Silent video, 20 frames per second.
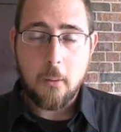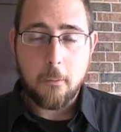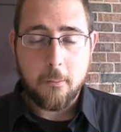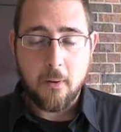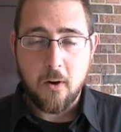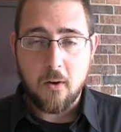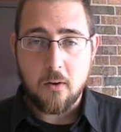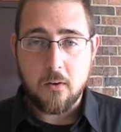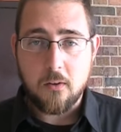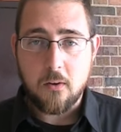
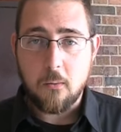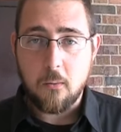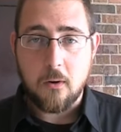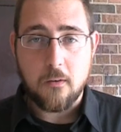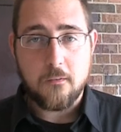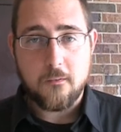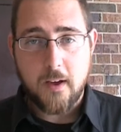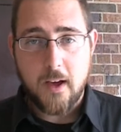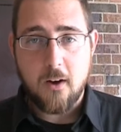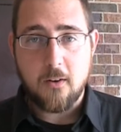Both were
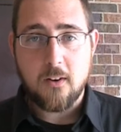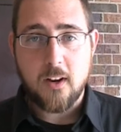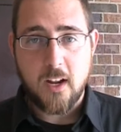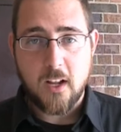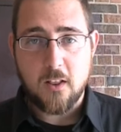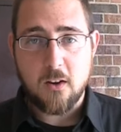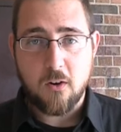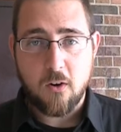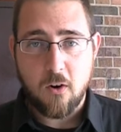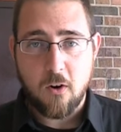found
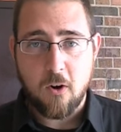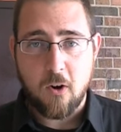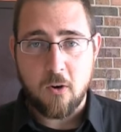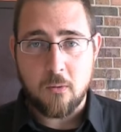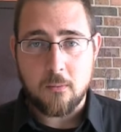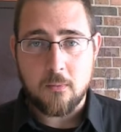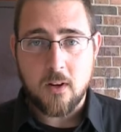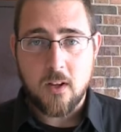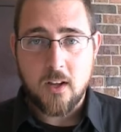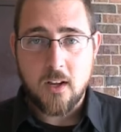in their
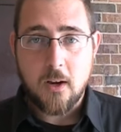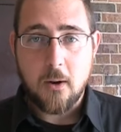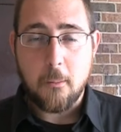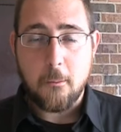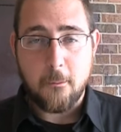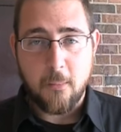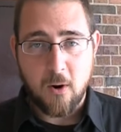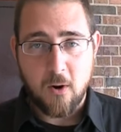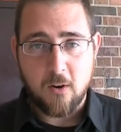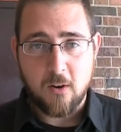home,
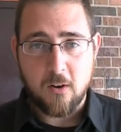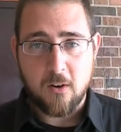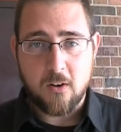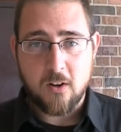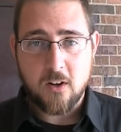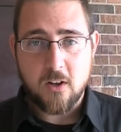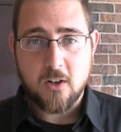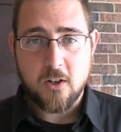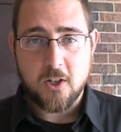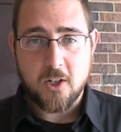murdered,
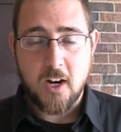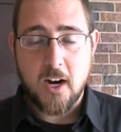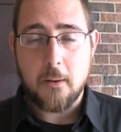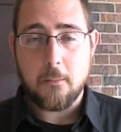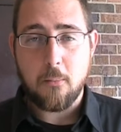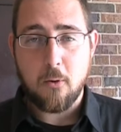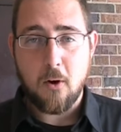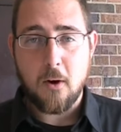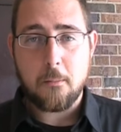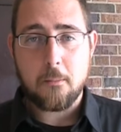
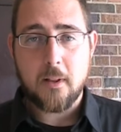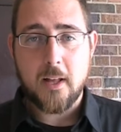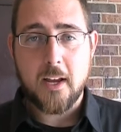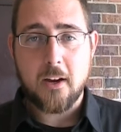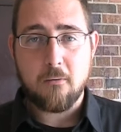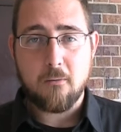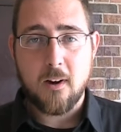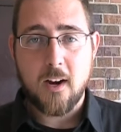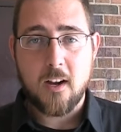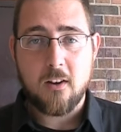shot
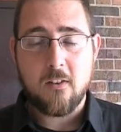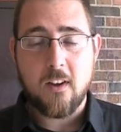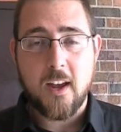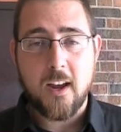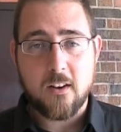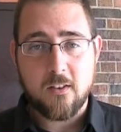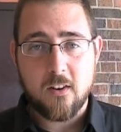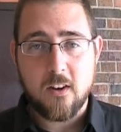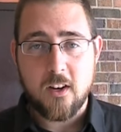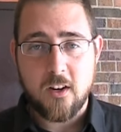point-blank range,
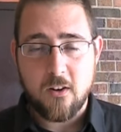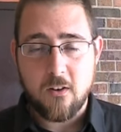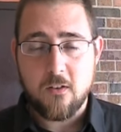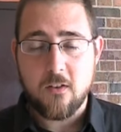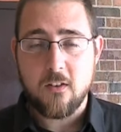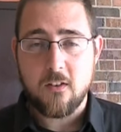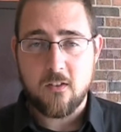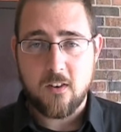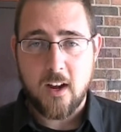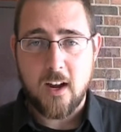
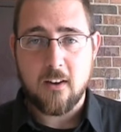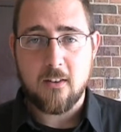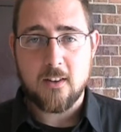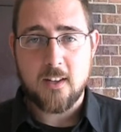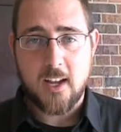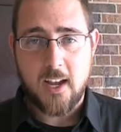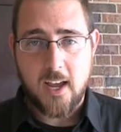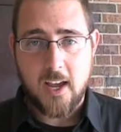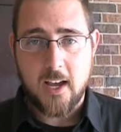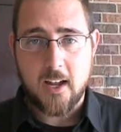execution style in
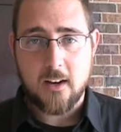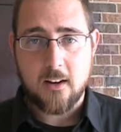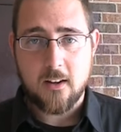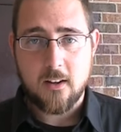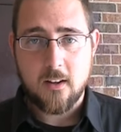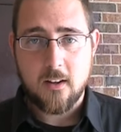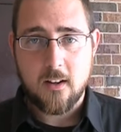the head.